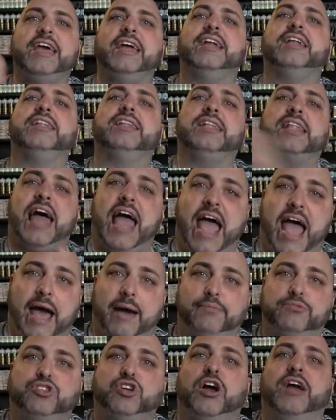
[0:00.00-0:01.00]
in a
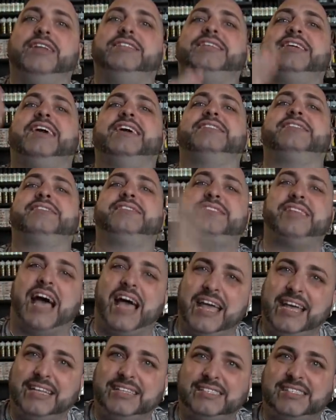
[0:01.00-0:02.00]
lab trying to get
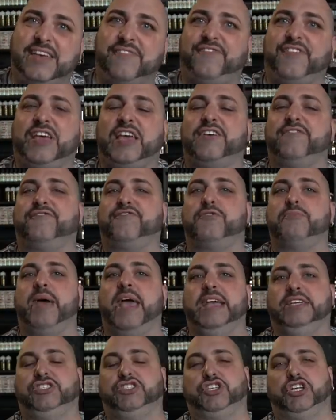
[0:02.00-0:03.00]
scientific
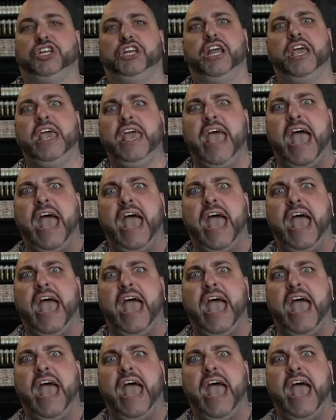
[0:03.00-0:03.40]
information